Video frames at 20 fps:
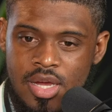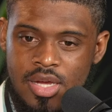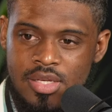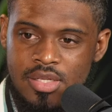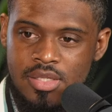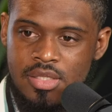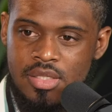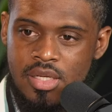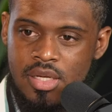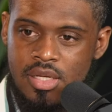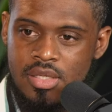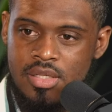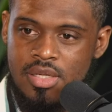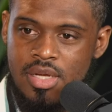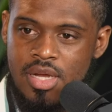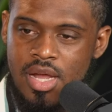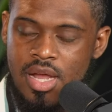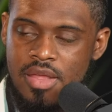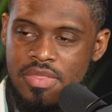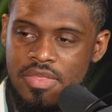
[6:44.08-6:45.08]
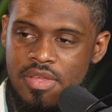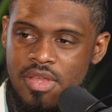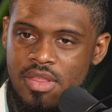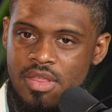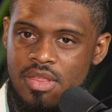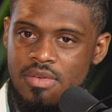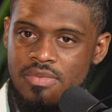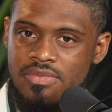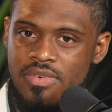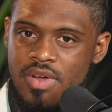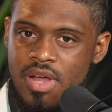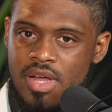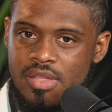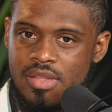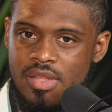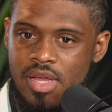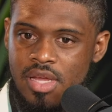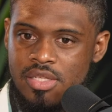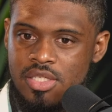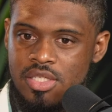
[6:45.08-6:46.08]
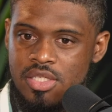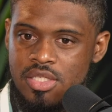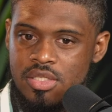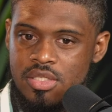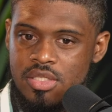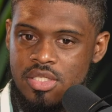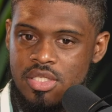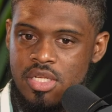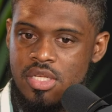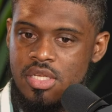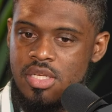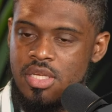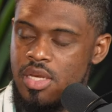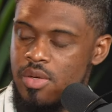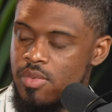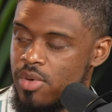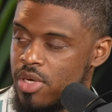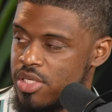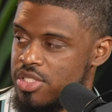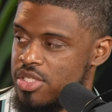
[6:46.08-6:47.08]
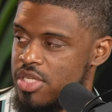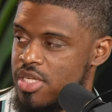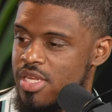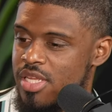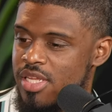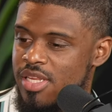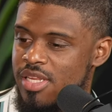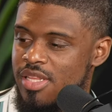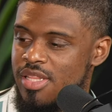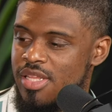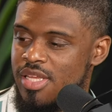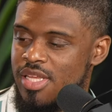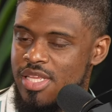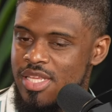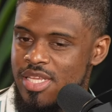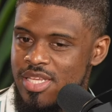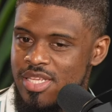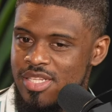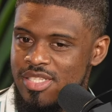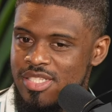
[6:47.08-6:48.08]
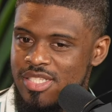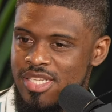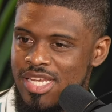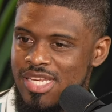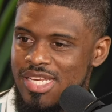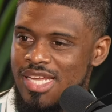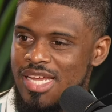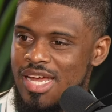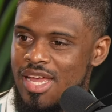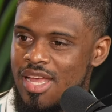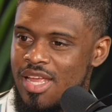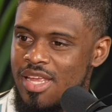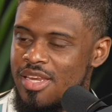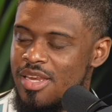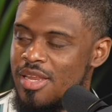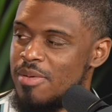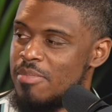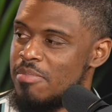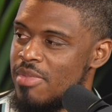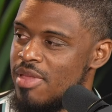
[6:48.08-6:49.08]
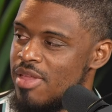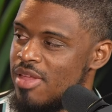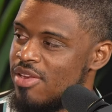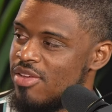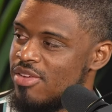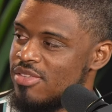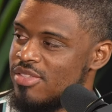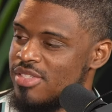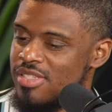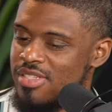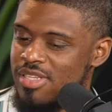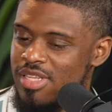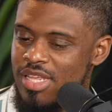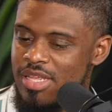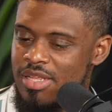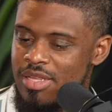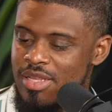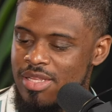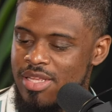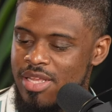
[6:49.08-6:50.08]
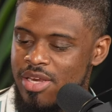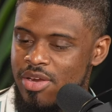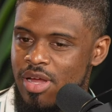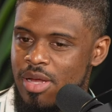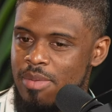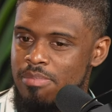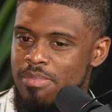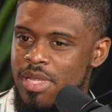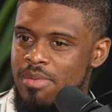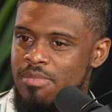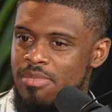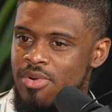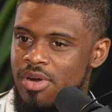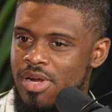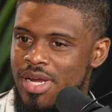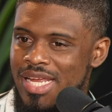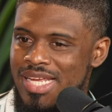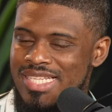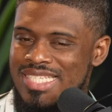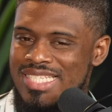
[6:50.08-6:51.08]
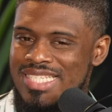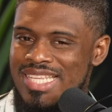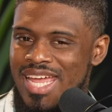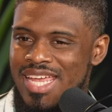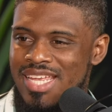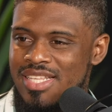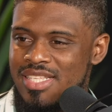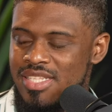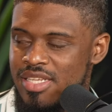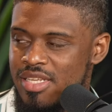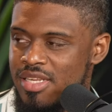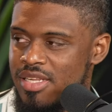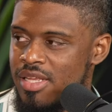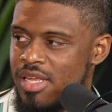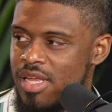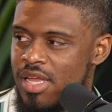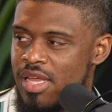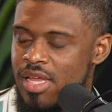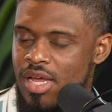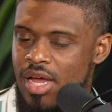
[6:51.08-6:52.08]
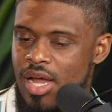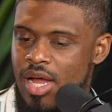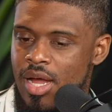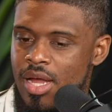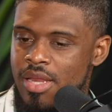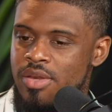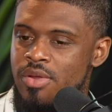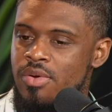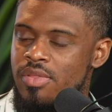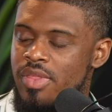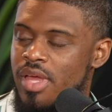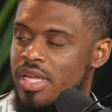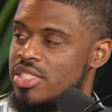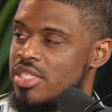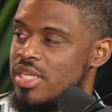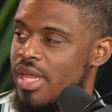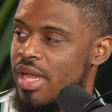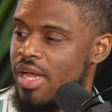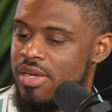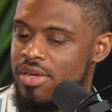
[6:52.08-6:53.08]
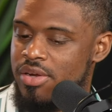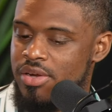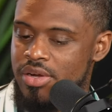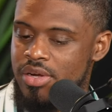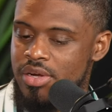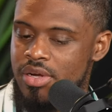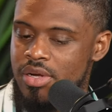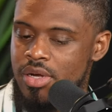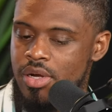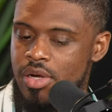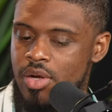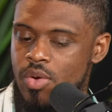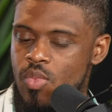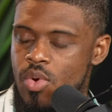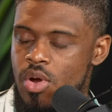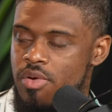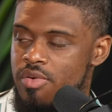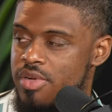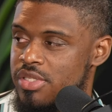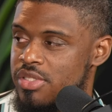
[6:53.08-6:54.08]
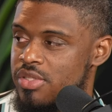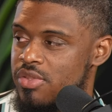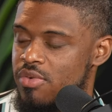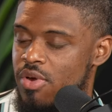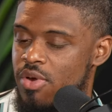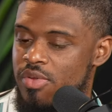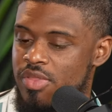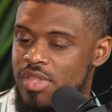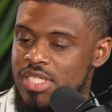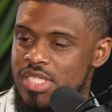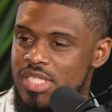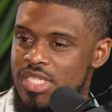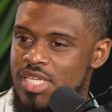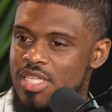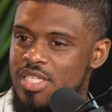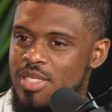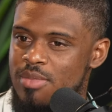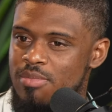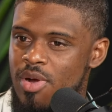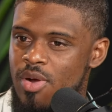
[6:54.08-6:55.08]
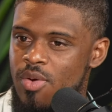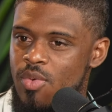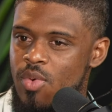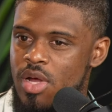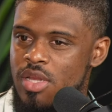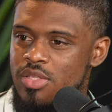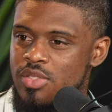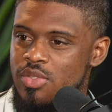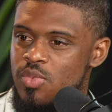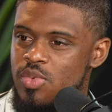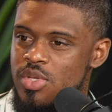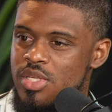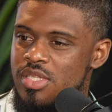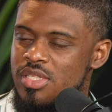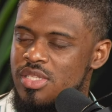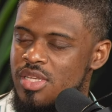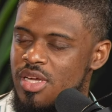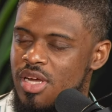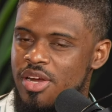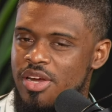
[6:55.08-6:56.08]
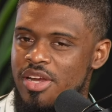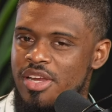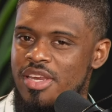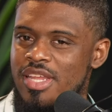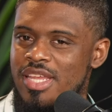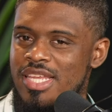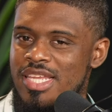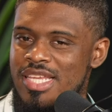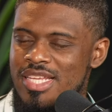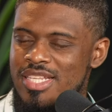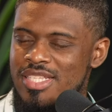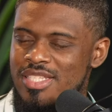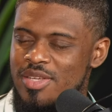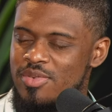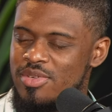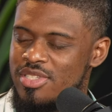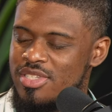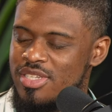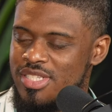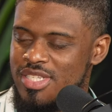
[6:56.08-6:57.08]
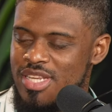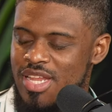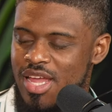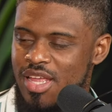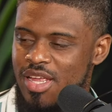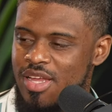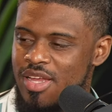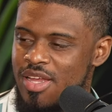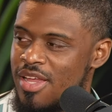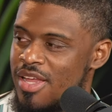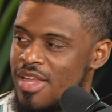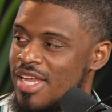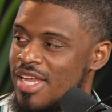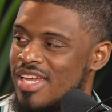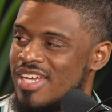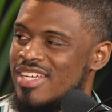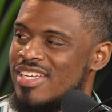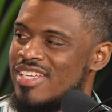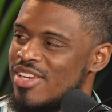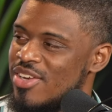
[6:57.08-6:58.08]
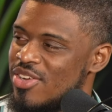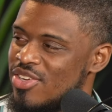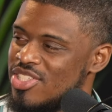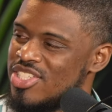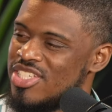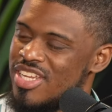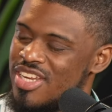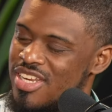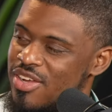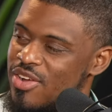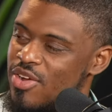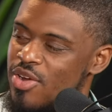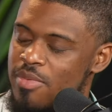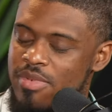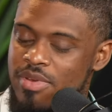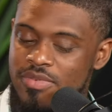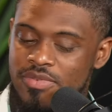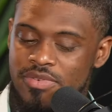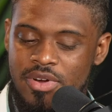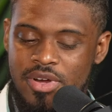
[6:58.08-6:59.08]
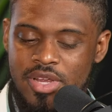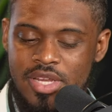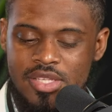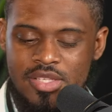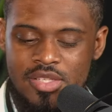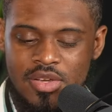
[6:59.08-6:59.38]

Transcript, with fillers: And I think the fact that she did what she did in the heats, it kind of made us you know a bit more excited. Yeah. Uh, I know that she had her her worries throughout the season, but once we saw her in the heat, it was just like you know Shelly coming for it.